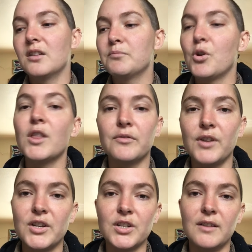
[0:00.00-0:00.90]

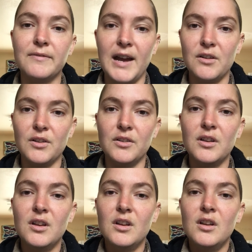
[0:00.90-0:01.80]
proliferation of viral
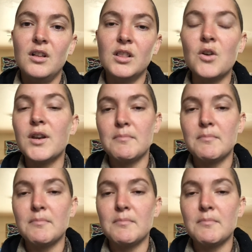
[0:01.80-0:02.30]
load in